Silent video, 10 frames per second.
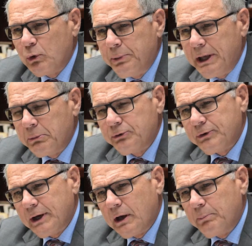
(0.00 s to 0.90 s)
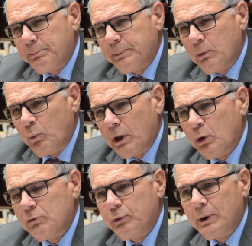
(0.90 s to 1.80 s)
we'll be able to help uh, well
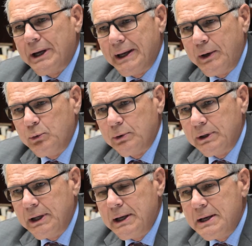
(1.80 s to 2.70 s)
over 100